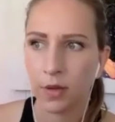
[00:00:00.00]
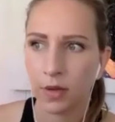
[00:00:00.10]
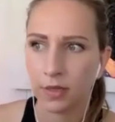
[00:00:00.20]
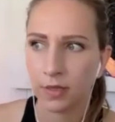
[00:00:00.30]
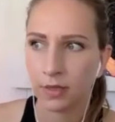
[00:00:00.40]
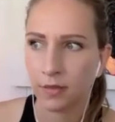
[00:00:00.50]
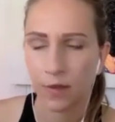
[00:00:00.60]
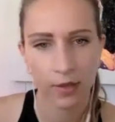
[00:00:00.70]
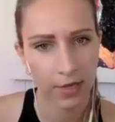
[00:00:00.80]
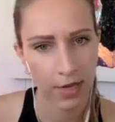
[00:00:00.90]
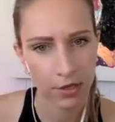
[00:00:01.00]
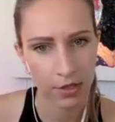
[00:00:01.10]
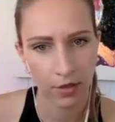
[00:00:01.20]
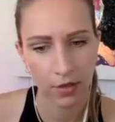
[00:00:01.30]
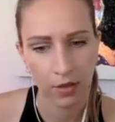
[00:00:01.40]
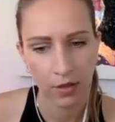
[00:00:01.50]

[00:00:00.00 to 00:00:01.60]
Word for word: And it's this validation